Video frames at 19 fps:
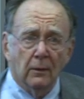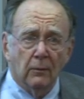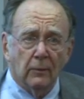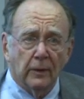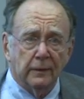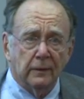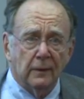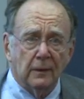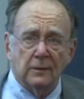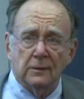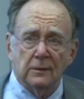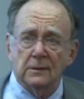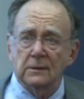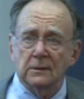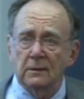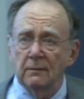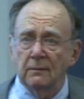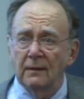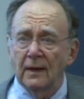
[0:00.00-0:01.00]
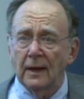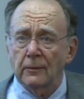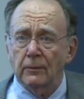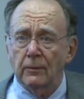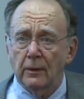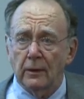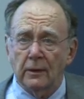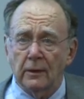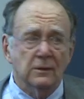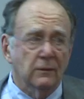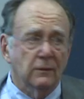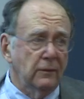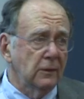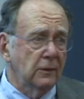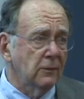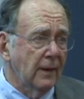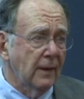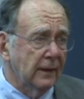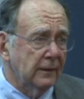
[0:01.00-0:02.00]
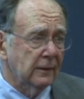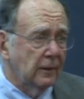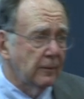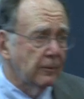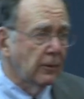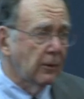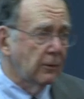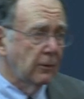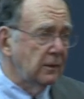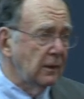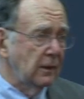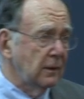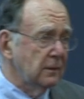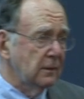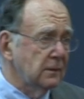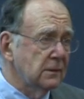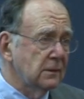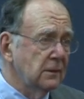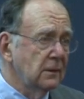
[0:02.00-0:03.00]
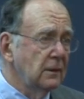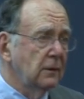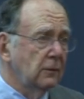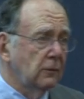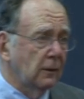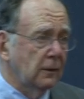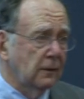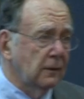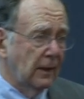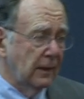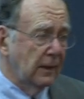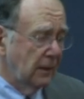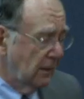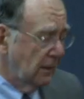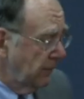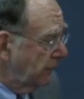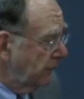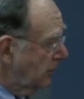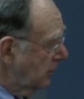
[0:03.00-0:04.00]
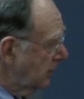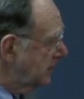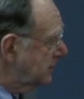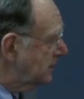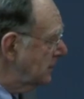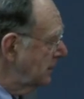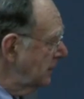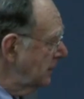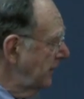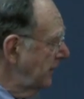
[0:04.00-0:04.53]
what these networks of interacting proteins look like. And of course,